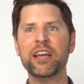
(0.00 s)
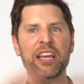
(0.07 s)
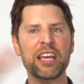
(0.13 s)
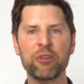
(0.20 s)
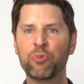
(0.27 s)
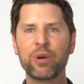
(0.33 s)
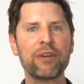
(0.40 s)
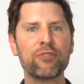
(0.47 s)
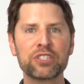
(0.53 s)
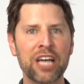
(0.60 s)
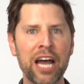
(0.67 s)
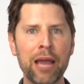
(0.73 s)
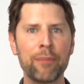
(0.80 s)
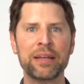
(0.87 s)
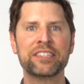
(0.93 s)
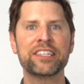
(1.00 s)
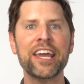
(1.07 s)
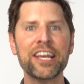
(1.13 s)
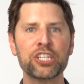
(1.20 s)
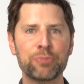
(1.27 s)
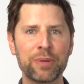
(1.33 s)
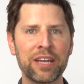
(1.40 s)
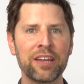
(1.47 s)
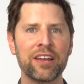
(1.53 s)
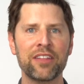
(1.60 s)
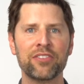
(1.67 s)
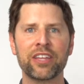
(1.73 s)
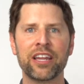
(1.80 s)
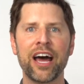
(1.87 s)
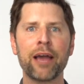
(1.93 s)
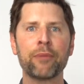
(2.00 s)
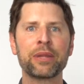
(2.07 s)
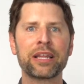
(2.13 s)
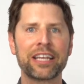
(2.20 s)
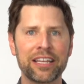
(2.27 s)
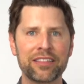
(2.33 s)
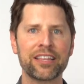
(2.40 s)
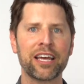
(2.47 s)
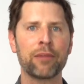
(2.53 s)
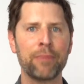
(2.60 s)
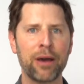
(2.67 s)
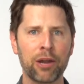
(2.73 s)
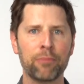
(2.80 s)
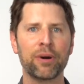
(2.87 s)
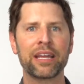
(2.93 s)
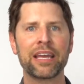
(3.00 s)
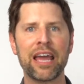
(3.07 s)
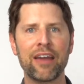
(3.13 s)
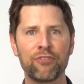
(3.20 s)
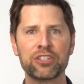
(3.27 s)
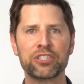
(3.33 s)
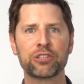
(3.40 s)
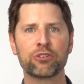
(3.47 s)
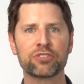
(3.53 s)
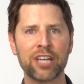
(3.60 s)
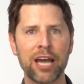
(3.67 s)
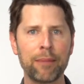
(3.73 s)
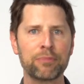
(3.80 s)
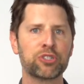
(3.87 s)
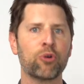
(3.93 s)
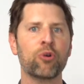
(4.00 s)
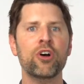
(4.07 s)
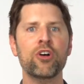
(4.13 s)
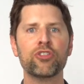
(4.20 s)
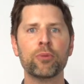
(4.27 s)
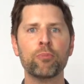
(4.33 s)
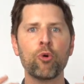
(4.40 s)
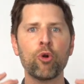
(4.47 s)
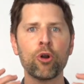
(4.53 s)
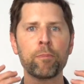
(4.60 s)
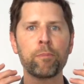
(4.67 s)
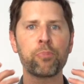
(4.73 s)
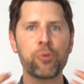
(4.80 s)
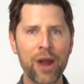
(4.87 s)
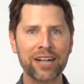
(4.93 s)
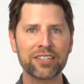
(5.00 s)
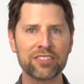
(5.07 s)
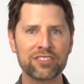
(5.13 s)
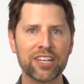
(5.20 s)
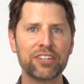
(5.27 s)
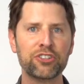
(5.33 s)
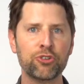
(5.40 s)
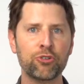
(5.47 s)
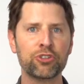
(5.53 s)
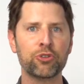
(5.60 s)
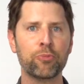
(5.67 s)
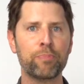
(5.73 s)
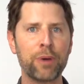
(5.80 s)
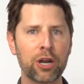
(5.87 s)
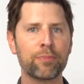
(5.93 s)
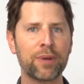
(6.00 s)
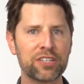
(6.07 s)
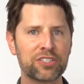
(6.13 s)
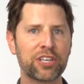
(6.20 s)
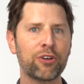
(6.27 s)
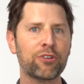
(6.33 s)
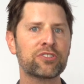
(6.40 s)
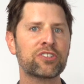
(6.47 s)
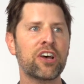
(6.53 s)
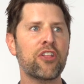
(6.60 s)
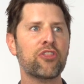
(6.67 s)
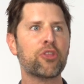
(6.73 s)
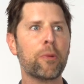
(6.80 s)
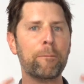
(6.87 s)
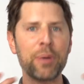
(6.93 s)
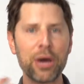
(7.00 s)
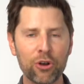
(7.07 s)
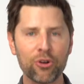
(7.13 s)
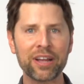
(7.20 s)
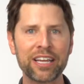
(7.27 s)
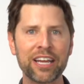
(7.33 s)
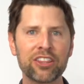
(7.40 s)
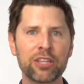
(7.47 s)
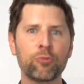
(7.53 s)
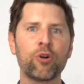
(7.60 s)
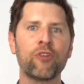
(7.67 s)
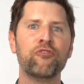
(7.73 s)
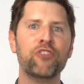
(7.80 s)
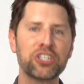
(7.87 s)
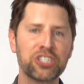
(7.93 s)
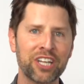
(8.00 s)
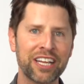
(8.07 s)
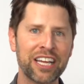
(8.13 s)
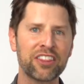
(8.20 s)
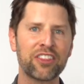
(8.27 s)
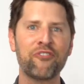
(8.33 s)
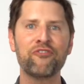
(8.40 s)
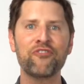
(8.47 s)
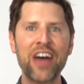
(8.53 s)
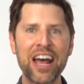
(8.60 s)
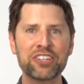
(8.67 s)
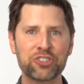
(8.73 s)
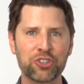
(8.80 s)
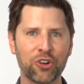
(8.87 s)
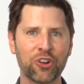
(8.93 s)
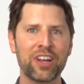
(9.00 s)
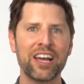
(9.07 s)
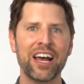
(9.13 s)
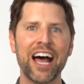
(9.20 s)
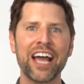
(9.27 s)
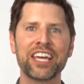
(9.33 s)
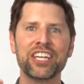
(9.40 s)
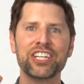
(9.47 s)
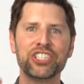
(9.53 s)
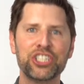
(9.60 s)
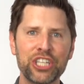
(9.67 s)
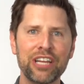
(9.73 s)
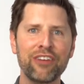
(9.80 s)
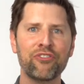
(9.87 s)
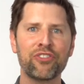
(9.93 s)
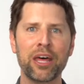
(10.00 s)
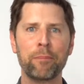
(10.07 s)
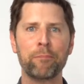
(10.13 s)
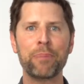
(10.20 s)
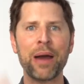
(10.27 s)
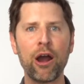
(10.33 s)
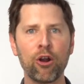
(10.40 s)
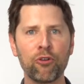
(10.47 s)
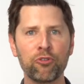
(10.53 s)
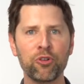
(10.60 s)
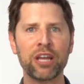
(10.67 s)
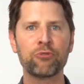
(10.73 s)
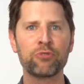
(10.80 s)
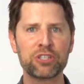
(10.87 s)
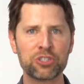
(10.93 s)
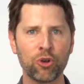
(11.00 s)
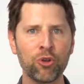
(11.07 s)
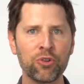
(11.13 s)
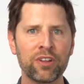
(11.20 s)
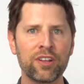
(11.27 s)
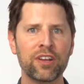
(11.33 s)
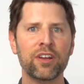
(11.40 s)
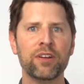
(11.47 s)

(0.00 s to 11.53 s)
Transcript: in whatever time it takes me, then I'm gonna get that amount of money every single time. So the more practice I do to better my skills, the better I get, the more efficient I get, the faster I can achieve that powerful end result,